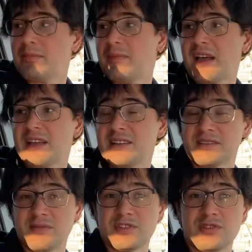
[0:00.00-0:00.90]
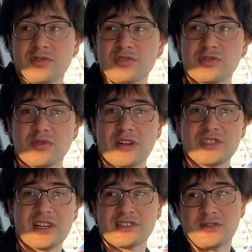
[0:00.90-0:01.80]
mechanism which you use to
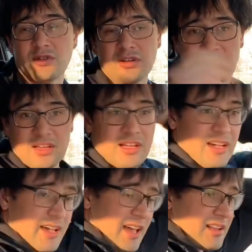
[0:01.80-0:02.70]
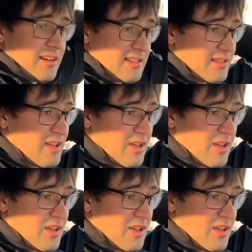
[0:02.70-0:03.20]
adjust your headrest.